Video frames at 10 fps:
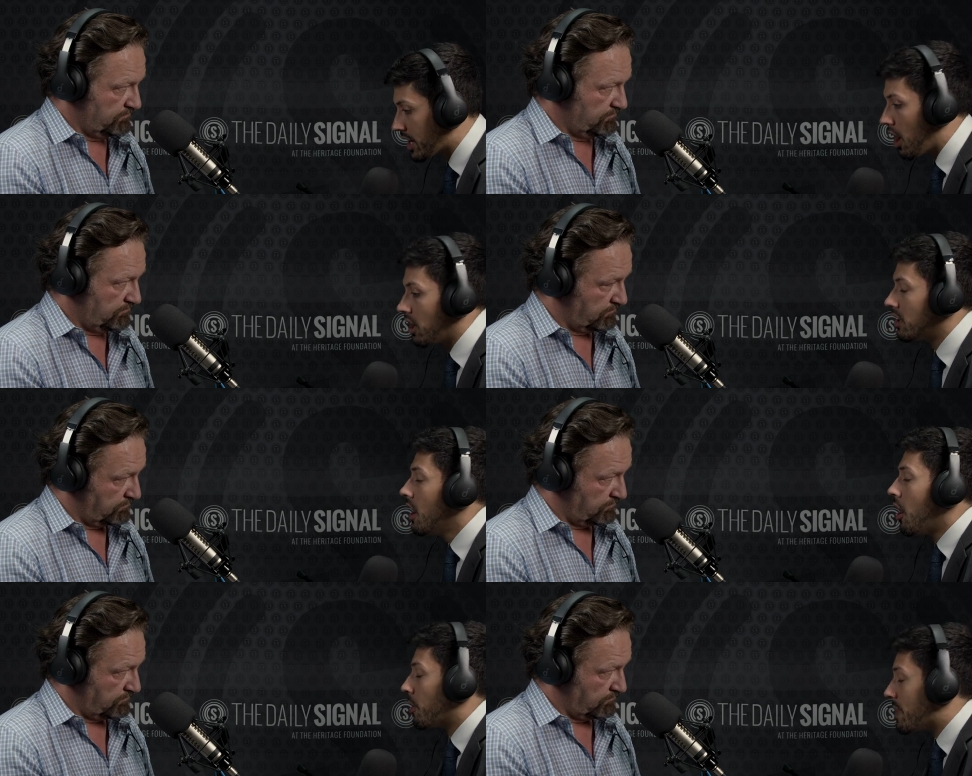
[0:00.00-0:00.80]
Speaker 1: who are young
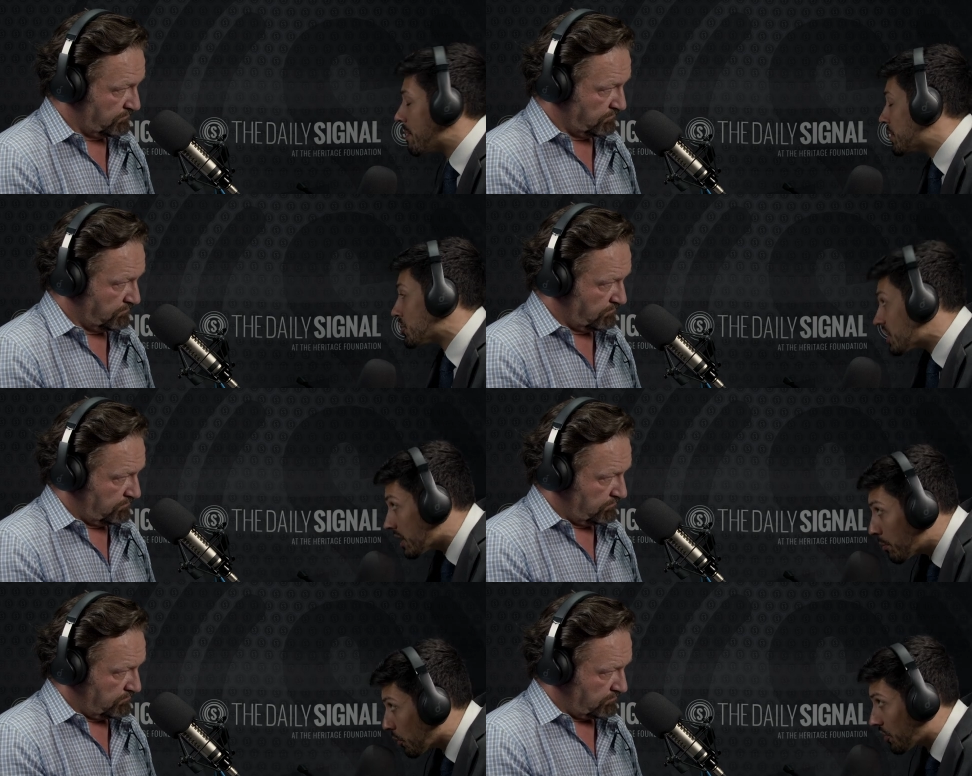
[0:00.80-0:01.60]
are maybe just
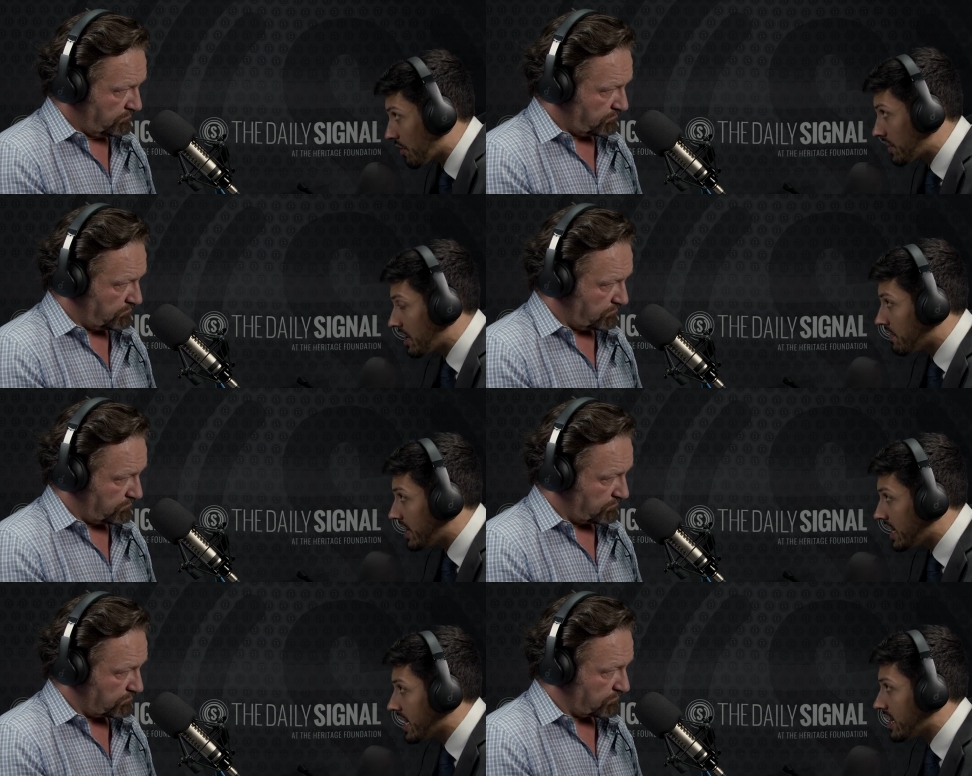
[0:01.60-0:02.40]
liberals of
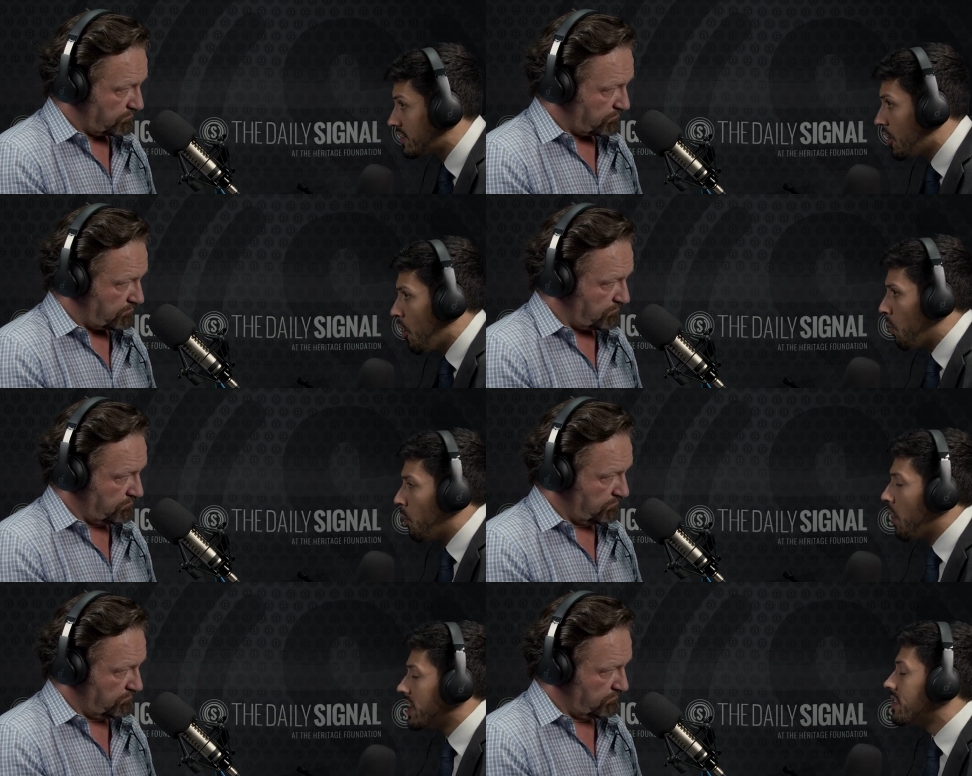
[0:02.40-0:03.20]
convenience,
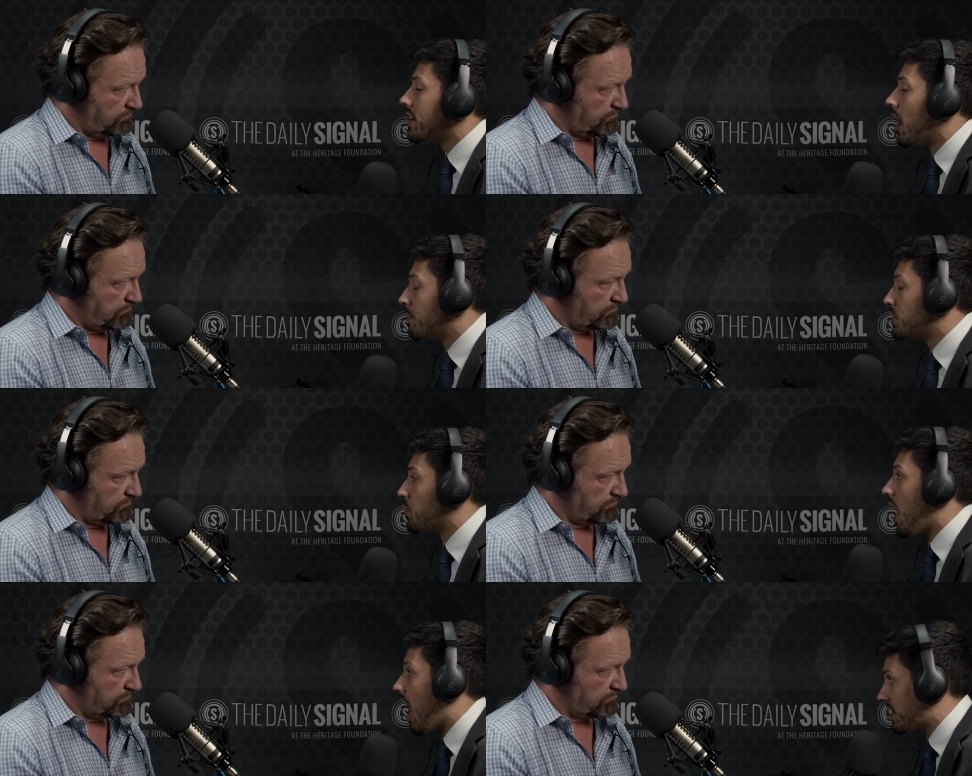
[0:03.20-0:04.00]
what is it up
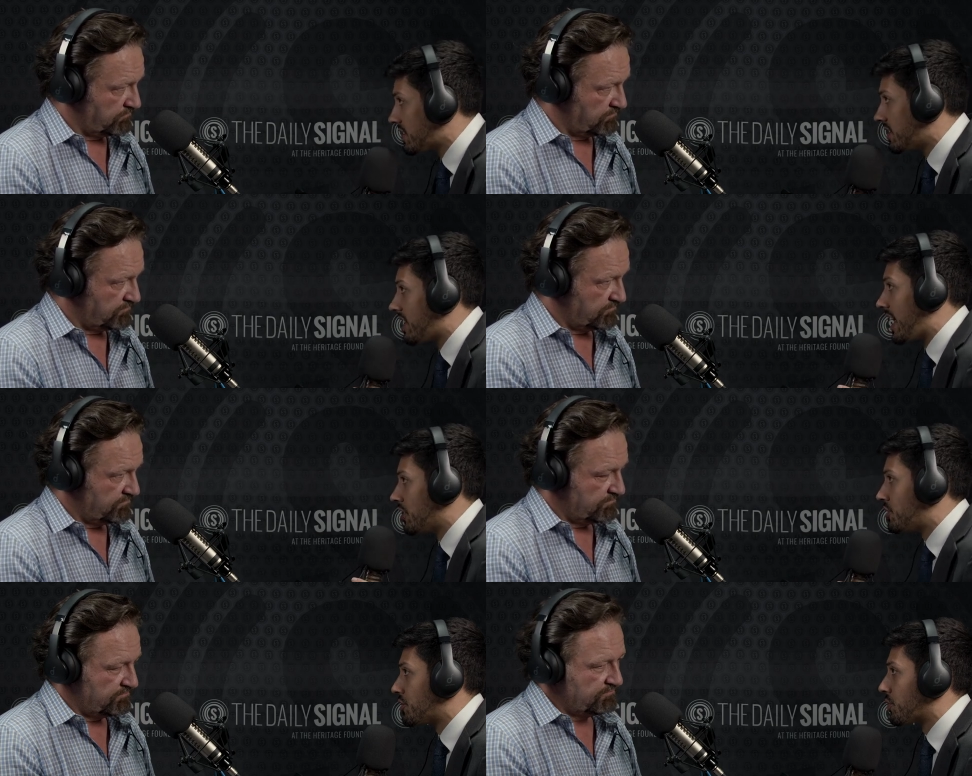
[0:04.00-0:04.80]
to us
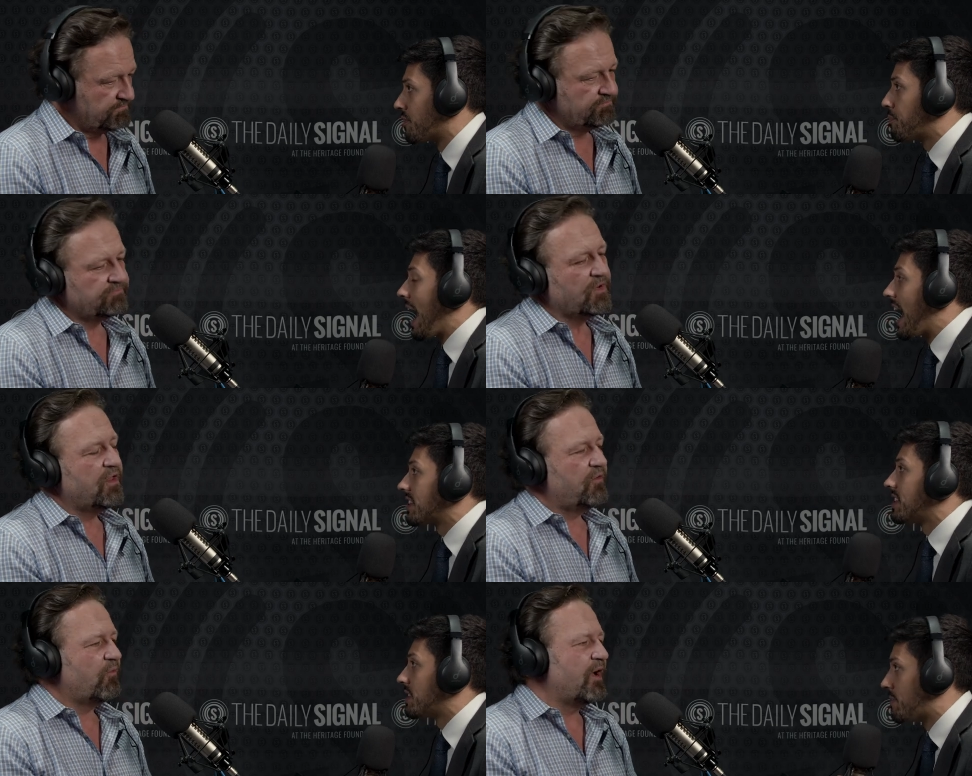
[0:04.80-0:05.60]
then to sort of
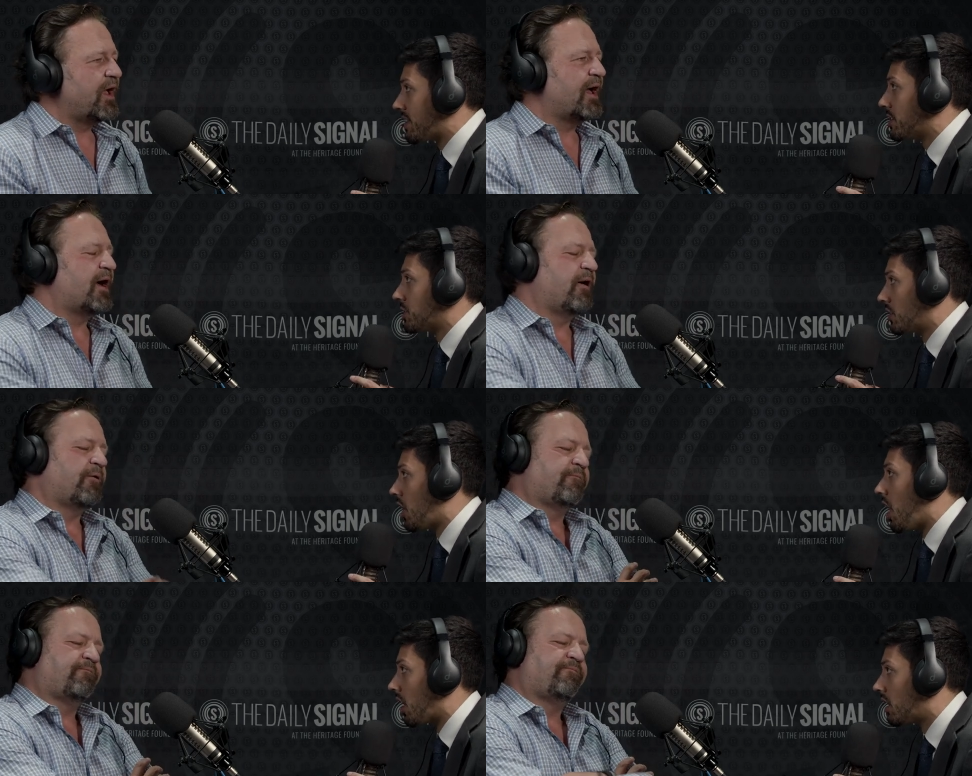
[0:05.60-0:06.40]
pass this
Speaker 2: message
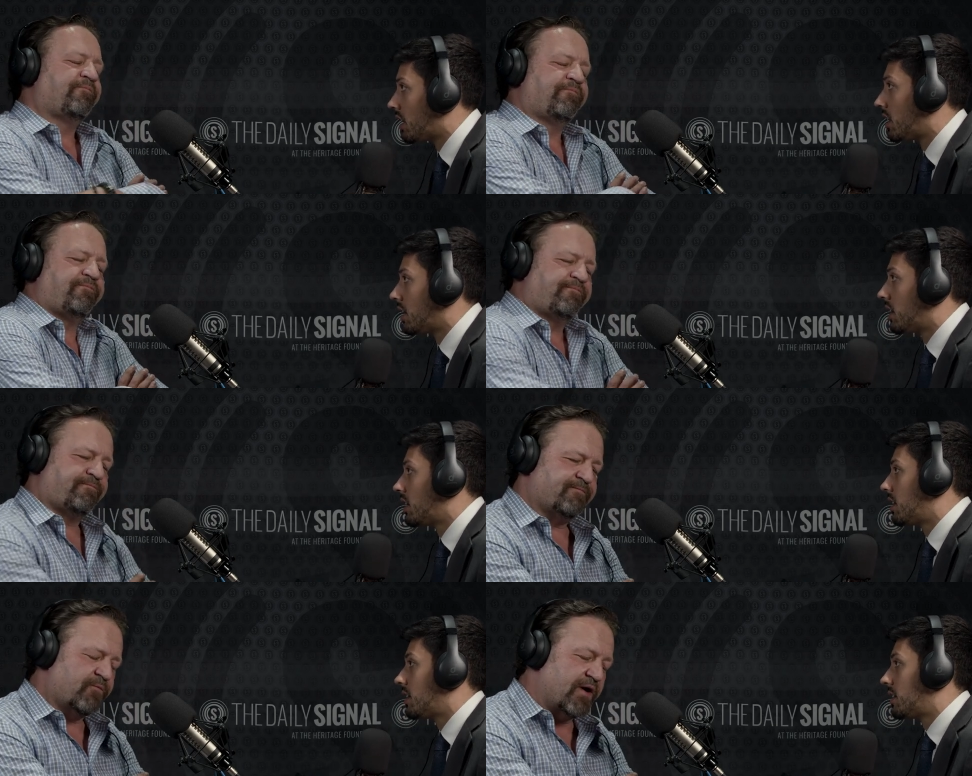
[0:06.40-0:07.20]
along?
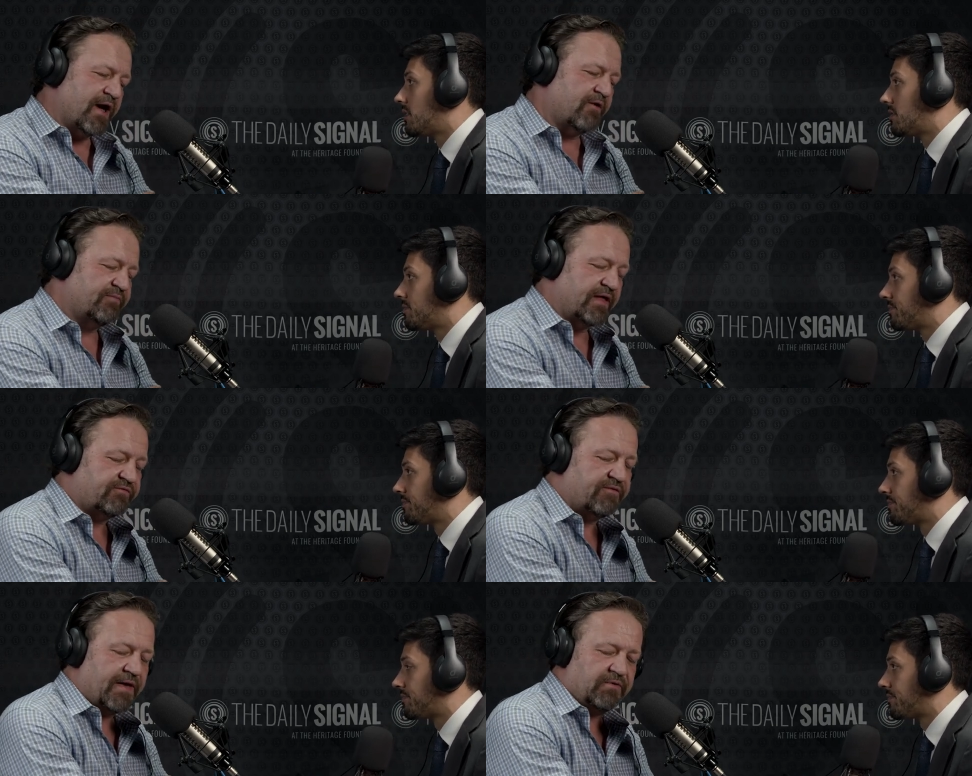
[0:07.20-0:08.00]
Wow,
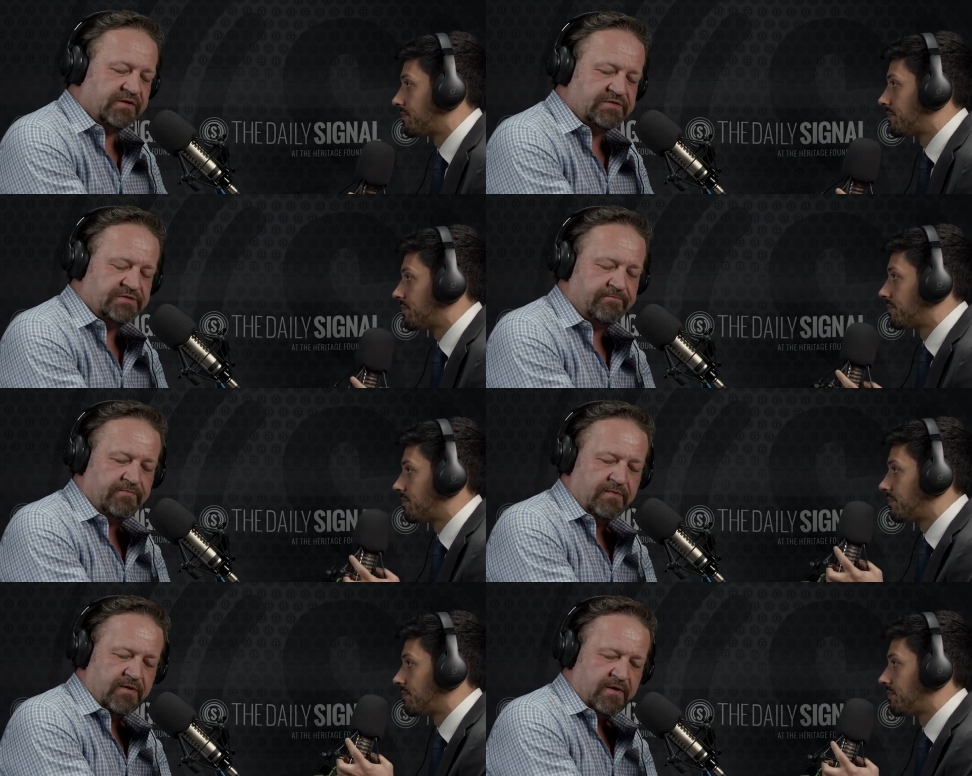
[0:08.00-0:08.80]
that's fabulous.